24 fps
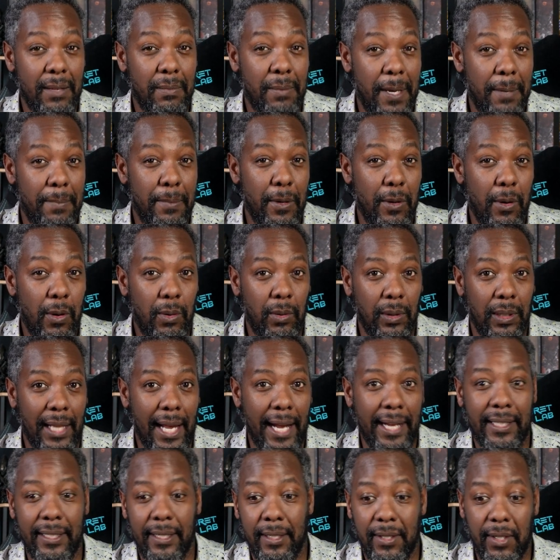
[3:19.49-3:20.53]
people who
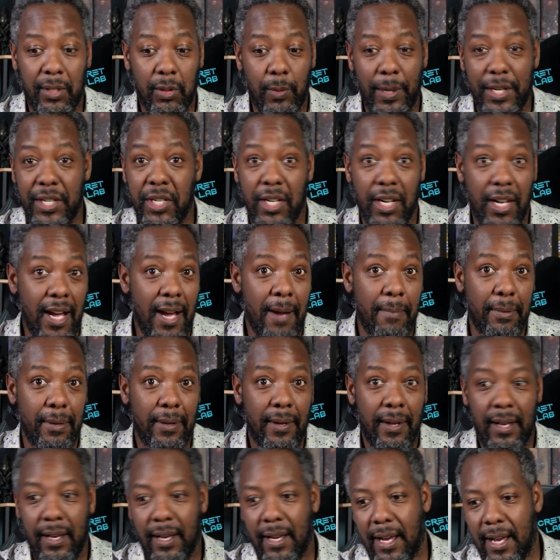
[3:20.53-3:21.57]
like to switch it up,
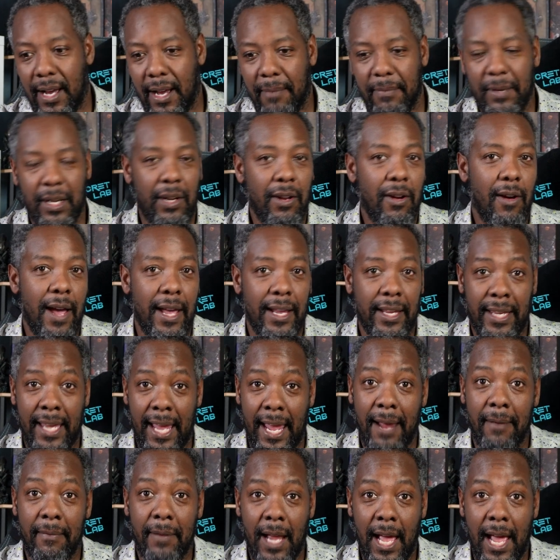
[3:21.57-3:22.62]
at
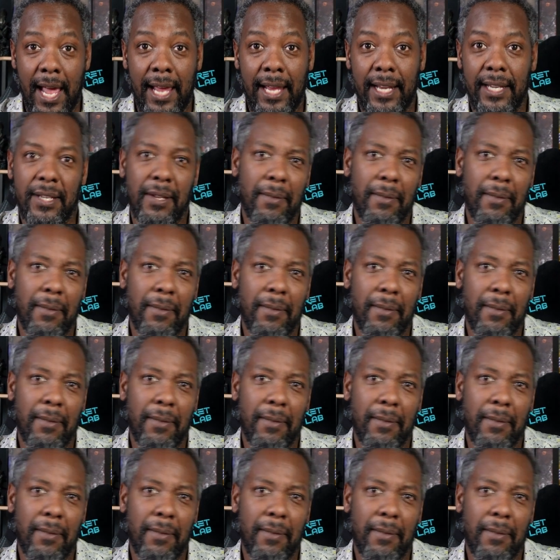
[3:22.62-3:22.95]
game night.